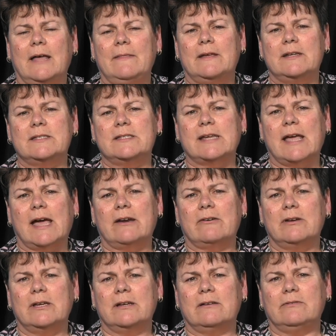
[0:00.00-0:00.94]
then a
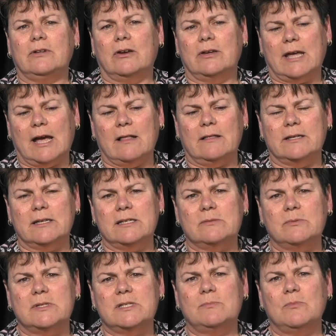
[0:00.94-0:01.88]
scattering of
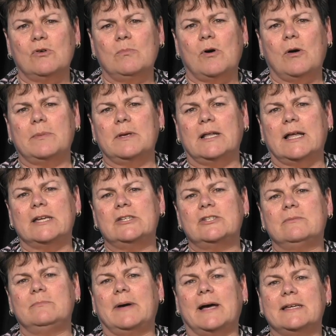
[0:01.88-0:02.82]
localities with small
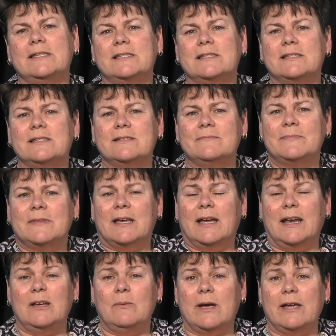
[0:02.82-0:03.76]
population bases,
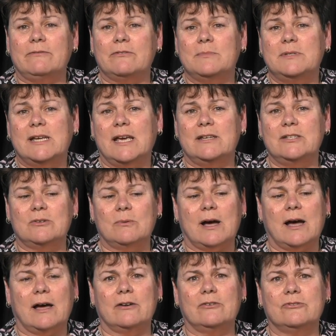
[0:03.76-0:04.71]
anywhere from 10 to
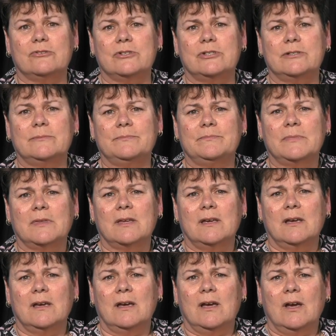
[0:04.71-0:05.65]
100.
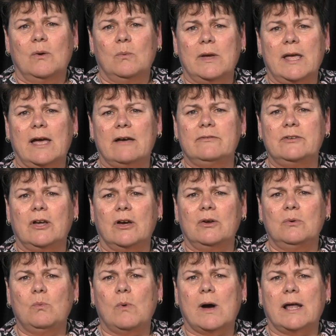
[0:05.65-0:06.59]
We have
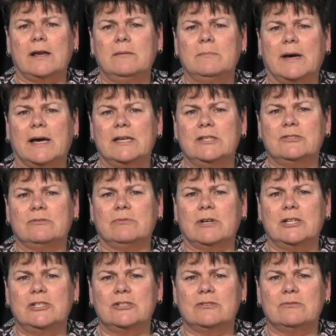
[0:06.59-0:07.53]
no one major
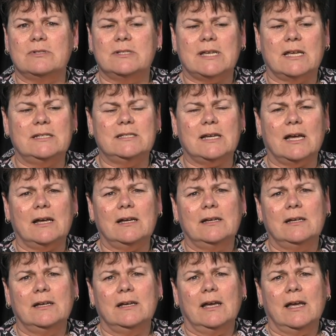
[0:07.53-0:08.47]
regional centre,
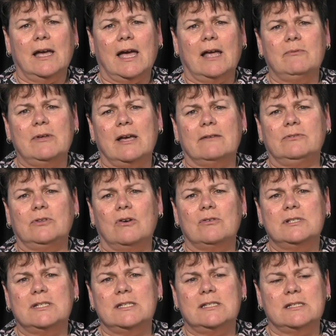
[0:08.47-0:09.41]
and we have
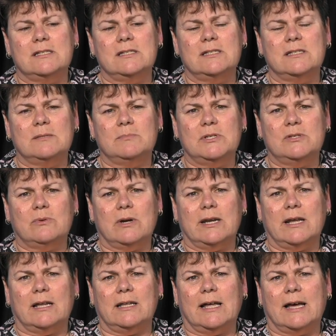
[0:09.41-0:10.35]
long distances
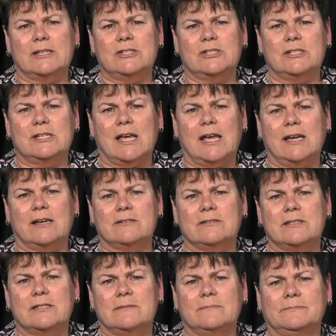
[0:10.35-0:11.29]
between our larger towns.